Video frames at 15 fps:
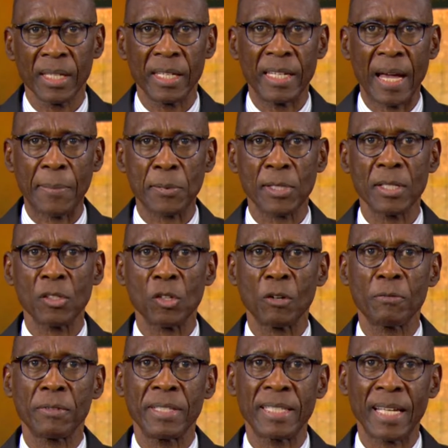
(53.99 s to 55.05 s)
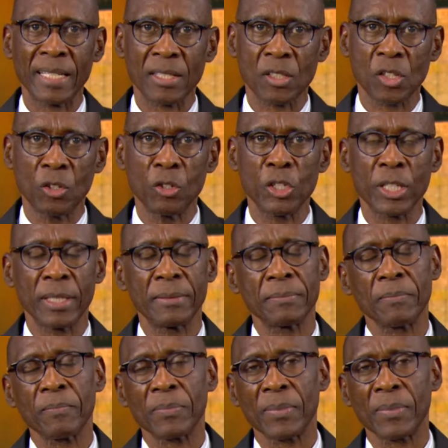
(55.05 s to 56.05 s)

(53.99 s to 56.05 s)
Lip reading: in the absence of a just solution,